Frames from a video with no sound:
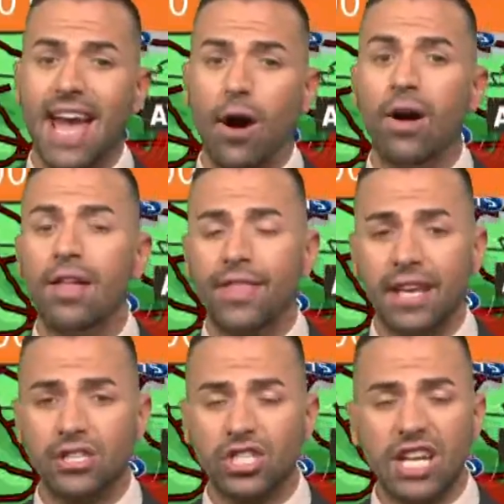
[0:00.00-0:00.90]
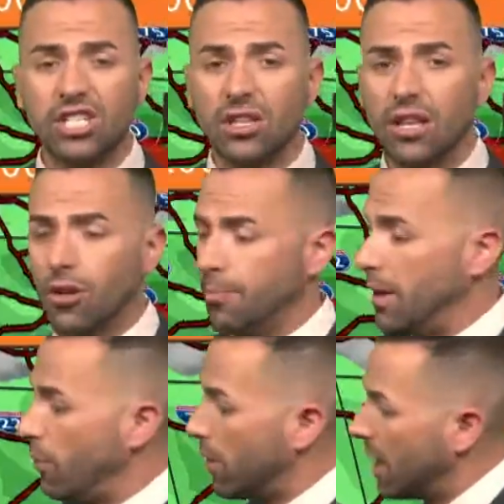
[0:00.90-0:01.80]
Now, things change a little
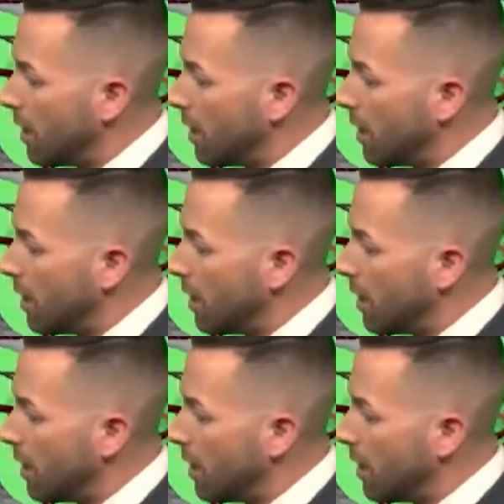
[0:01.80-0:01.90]
bit. We'll